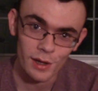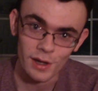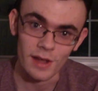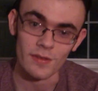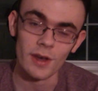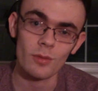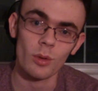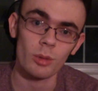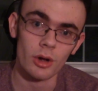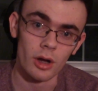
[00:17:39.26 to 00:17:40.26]
And that is
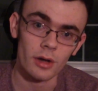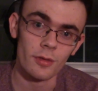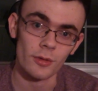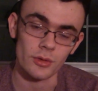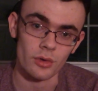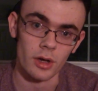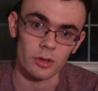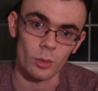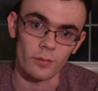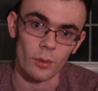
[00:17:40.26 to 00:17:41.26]
what we are honestly trying
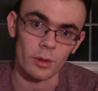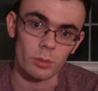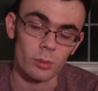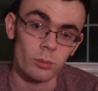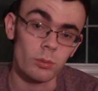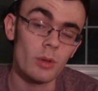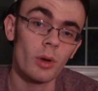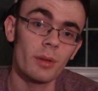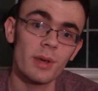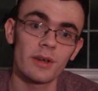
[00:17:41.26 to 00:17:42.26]
to avoid. We
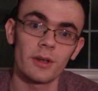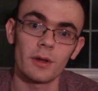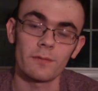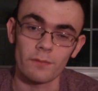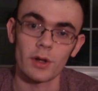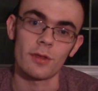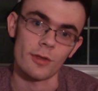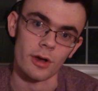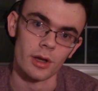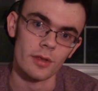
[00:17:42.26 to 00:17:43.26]
want to make a funny
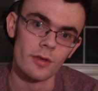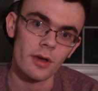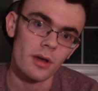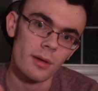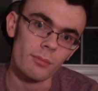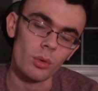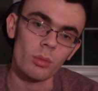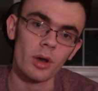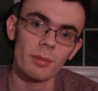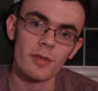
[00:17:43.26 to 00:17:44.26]
series, but we
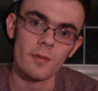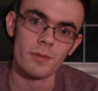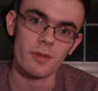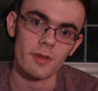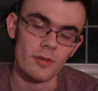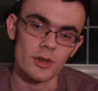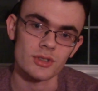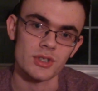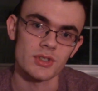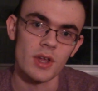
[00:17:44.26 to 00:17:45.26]
want to make something that's not
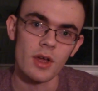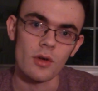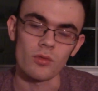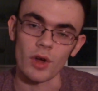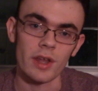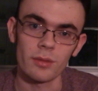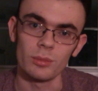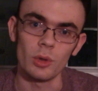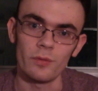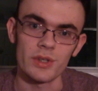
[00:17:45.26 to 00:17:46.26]
just random
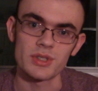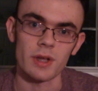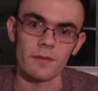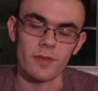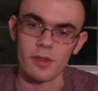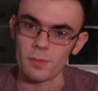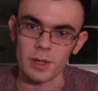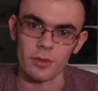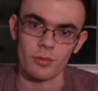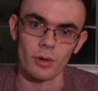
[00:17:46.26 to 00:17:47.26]
goofy stuff that's
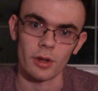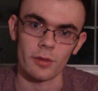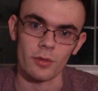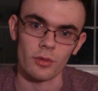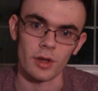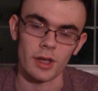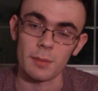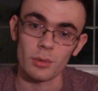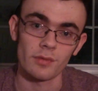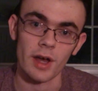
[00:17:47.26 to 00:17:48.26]
being thrown on screen,
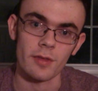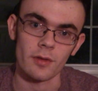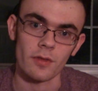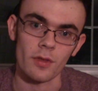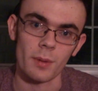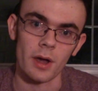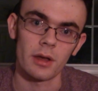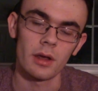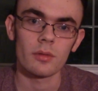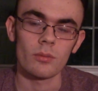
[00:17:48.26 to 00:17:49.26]
improvised on the spot.
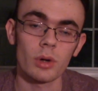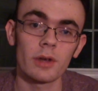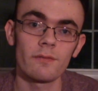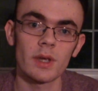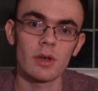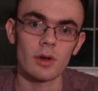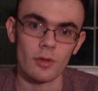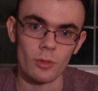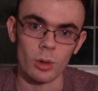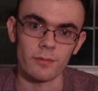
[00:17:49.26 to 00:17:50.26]
We're going to figure out a
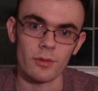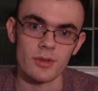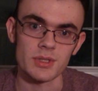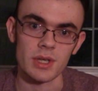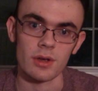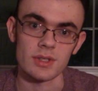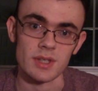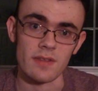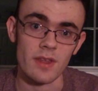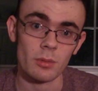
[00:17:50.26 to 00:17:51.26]
story for this series,
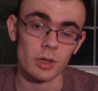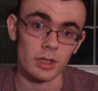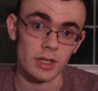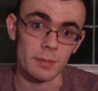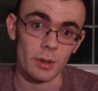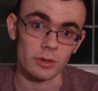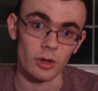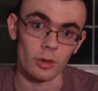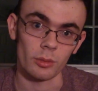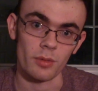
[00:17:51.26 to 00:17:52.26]
and then we're going to keep on
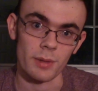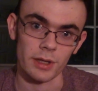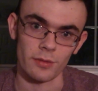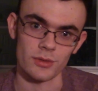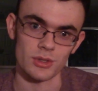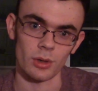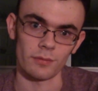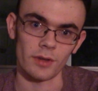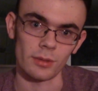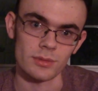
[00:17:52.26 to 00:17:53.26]
going with making the short
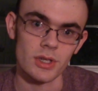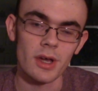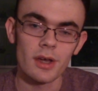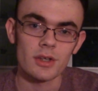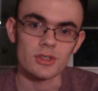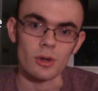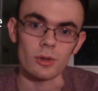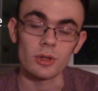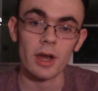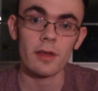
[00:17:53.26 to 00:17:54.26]
films. So
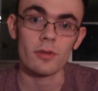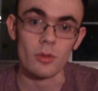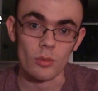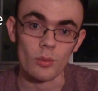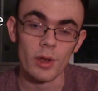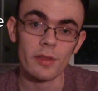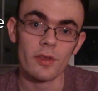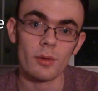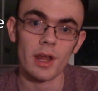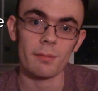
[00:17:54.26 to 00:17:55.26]
you guys, wait and
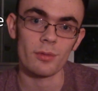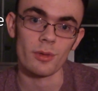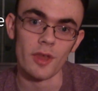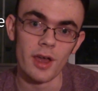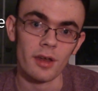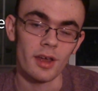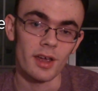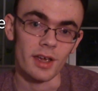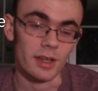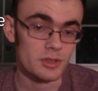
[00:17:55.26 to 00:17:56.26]
see what happens with that.
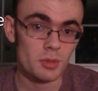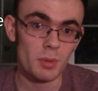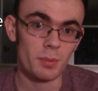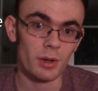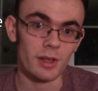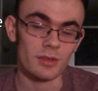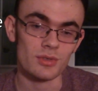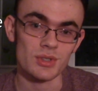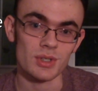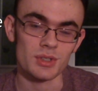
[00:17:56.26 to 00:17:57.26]
It should be pretty
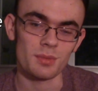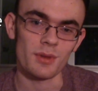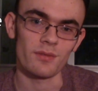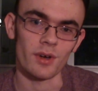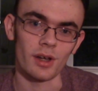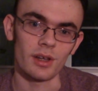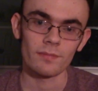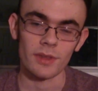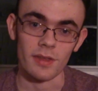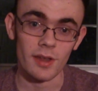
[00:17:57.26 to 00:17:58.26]
interesting, it should be fun,
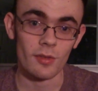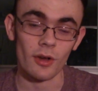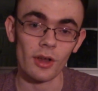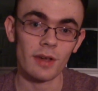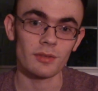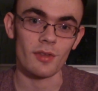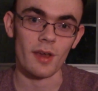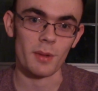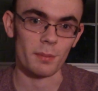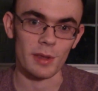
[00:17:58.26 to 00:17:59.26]
and that is all I have to say
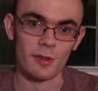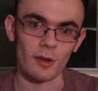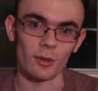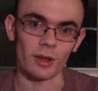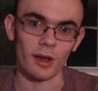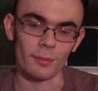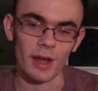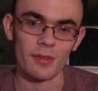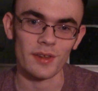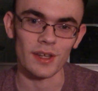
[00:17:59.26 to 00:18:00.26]
about Pizza No Come.
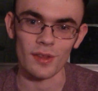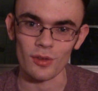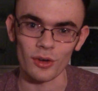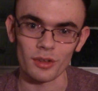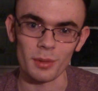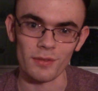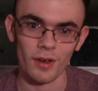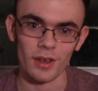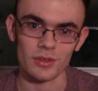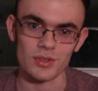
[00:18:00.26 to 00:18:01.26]
I think it is going to be
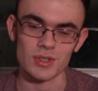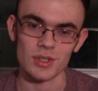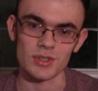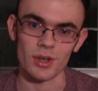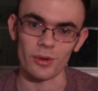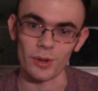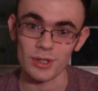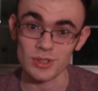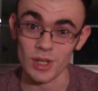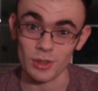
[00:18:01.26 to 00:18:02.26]
very interesting, so
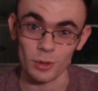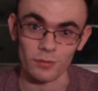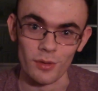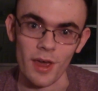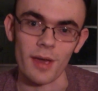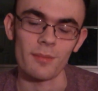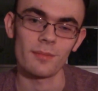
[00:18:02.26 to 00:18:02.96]
stay tuned for that.